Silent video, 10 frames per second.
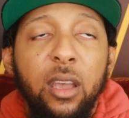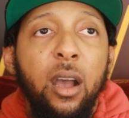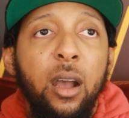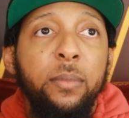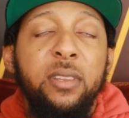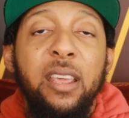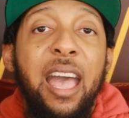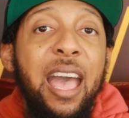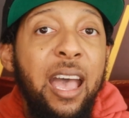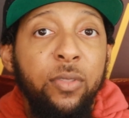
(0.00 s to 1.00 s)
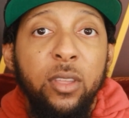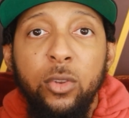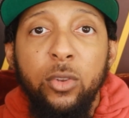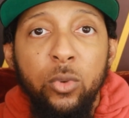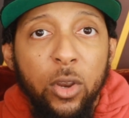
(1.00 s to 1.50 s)
Um, to have the
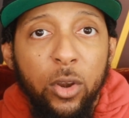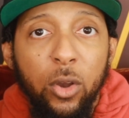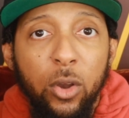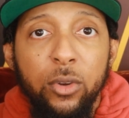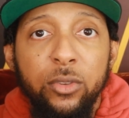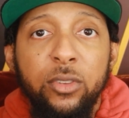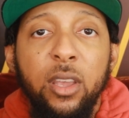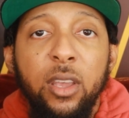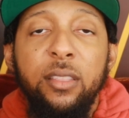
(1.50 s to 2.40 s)
two turnovers